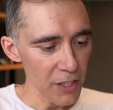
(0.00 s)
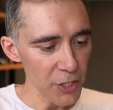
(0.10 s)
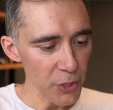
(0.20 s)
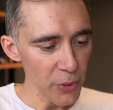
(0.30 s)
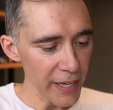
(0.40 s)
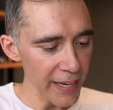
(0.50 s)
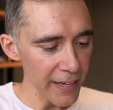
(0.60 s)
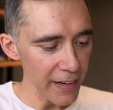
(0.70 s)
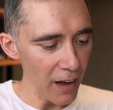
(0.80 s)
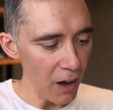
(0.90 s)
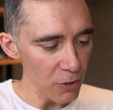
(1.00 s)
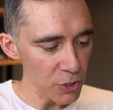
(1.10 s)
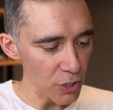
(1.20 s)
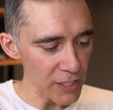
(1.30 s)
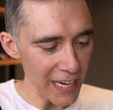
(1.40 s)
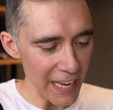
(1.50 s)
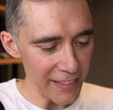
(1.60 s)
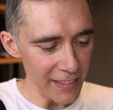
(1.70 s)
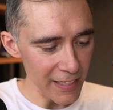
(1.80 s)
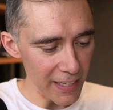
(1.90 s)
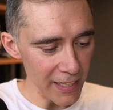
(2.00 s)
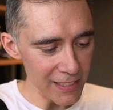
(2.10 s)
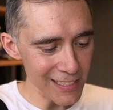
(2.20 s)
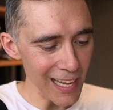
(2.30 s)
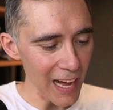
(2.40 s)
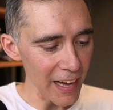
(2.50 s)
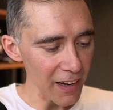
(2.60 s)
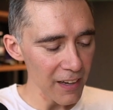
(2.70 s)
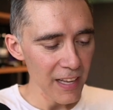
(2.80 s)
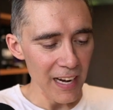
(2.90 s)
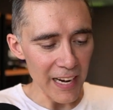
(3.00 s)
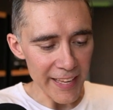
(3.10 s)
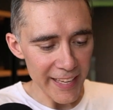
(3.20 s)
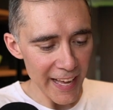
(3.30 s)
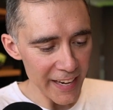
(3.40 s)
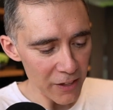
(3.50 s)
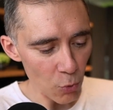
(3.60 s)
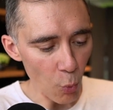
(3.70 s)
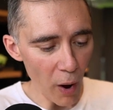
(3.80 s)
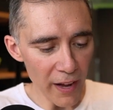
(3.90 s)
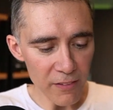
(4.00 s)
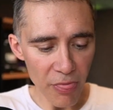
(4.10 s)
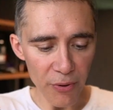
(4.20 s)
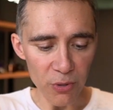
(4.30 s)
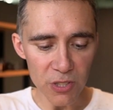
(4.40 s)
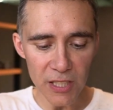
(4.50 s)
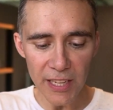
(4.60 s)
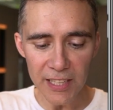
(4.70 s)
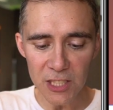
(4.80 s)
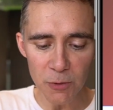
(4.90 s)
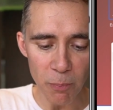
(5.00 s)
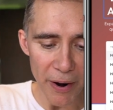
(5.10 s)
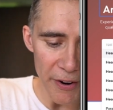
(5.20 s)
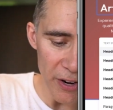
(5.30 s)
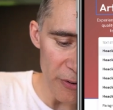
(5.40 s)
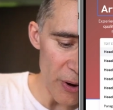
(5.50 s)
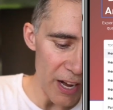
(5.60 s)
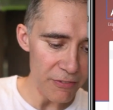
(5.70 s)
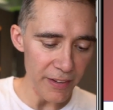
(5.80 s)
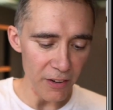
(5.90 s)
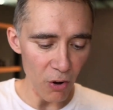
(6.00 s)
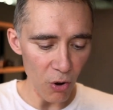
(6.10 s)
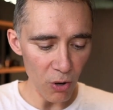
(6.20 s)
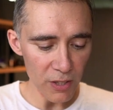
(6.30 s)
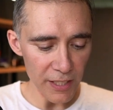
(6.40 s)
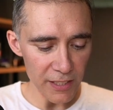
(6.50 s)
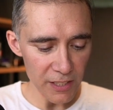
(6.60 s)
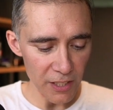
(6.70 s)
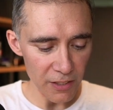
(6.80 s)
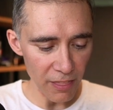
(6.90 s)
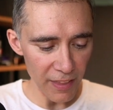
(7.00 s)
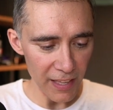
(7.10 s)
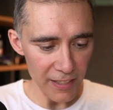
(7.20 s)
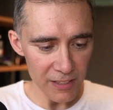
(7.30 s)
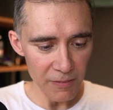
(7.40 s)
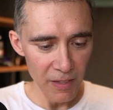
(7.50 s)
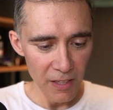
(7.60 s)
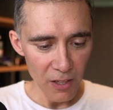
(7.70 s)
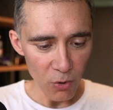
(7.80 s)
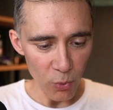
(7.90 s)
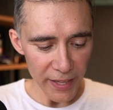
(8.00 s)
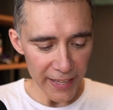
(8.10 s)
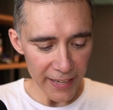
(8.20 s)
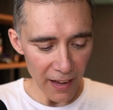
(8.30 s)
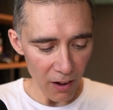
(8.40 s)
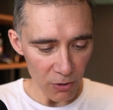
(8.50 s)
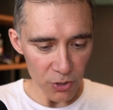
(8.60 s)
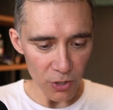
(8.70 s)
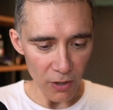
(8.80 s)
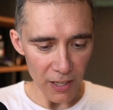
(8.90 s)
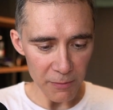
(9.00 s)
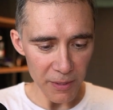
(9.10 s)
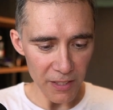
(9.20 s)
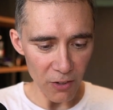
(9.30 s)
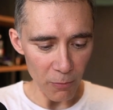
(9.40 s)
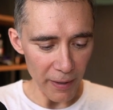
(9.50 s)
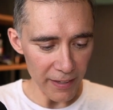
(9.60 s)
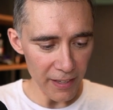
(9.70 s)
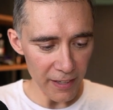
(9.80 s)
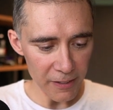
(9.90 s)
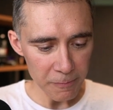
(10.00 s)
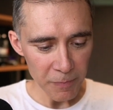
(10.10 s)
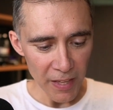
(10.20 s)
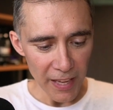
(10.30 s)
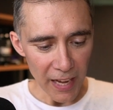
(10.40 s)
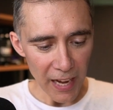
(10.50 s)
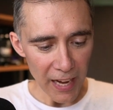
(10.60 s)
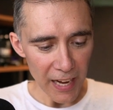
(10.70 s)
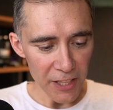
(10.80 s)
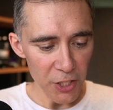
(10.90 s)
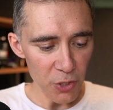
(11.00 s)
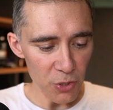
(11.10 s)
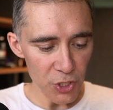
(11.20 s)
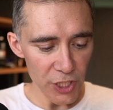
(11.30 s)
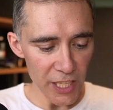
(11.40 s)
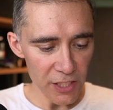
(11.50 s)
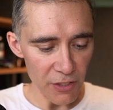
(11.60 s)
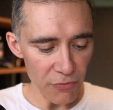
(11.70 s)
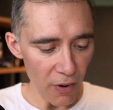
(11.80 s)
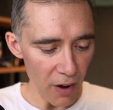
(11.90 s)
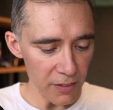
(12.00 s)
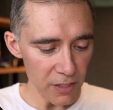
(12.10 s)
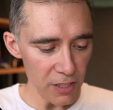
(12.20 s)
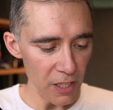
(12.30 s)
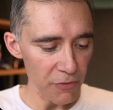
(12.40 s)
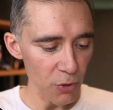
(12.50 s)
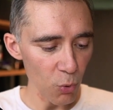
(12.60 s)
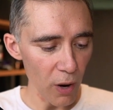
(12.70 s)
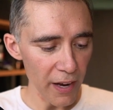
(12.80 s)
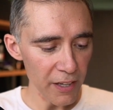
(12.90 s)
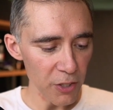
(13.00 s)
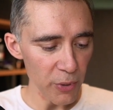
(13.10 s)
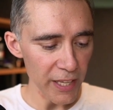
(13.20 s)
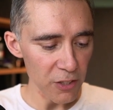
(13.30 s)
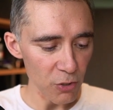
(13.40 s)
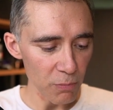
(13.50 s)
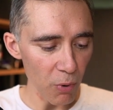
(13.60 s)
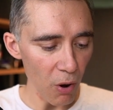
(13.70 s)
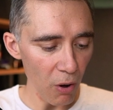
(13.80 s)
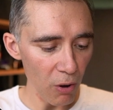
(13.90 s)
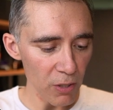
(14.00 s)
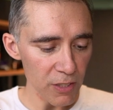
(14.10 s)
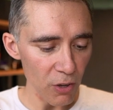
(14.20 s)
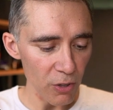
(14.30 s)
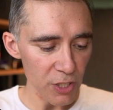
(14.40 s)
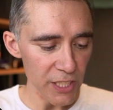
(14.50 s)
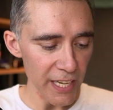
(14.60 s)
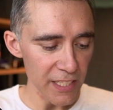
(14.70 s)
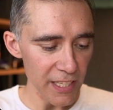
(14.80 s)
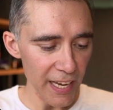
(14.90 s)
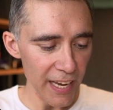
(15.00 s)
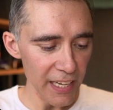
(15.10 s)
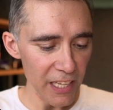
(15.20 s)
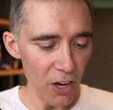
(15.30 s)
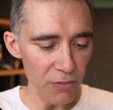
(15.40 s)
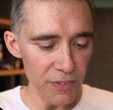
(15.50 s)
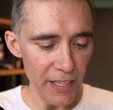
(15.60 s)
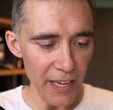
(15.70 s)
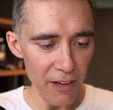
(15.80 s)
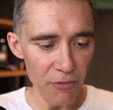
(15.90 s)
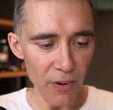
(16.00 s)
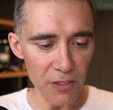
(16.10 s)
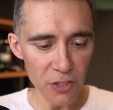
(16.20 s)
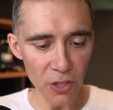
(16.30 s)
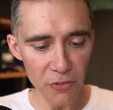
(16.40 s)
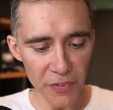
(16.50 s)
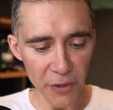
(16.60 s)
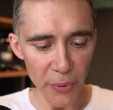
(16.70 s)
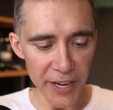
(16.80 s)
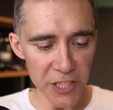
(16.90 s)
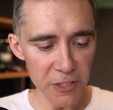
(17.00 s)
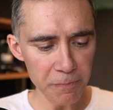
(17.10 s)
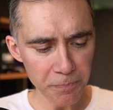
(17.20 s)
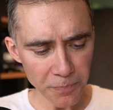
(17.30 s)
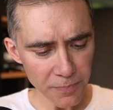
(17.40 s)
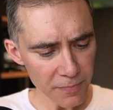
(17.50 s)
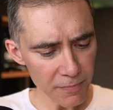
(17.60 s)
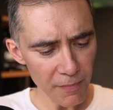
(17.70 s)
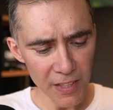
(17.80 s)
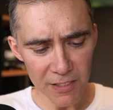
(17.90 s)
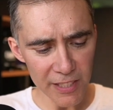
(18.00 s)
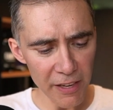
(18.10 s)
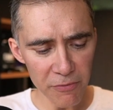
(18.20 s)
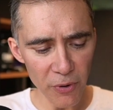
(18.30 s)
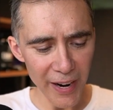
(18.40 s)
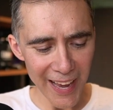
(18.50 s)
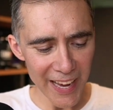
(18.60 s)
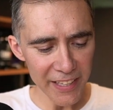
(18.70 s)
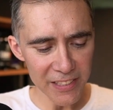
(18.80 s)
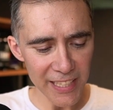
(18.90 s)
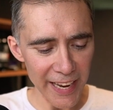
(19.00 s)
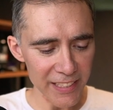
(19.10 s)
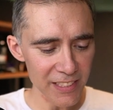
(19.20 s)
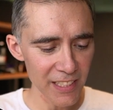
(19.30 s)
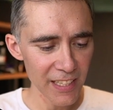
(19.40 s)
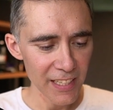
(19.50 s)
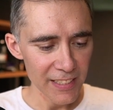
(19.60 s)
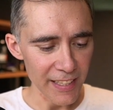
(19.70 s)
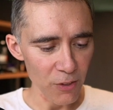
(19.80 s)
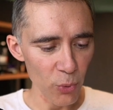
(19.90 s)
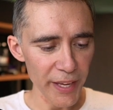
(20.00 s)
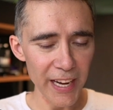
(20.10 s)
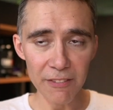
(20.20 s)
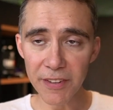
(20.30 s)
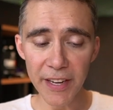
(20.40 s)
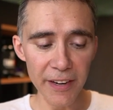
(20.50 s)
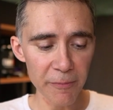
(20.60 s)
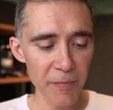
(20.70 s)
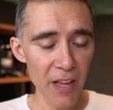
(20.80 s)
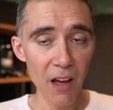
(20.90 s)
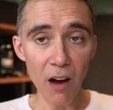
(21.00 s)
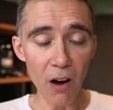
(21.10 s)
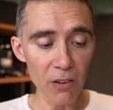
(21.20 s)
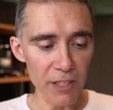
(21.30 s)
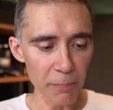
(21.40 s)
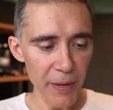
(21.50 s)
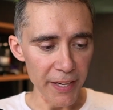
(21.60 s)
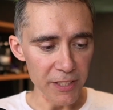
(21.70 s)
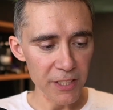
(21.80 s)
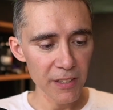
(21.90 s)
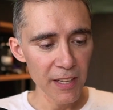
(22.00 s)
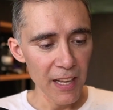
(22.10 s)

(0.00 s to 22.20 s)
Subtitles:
You can also select the style like heading 1 through 6, paragraph, and all these good things. We can also, let me go back here, change the fonts if you want. You can do bold or change any of the fonts configuration. Same for any text that we have here on the page.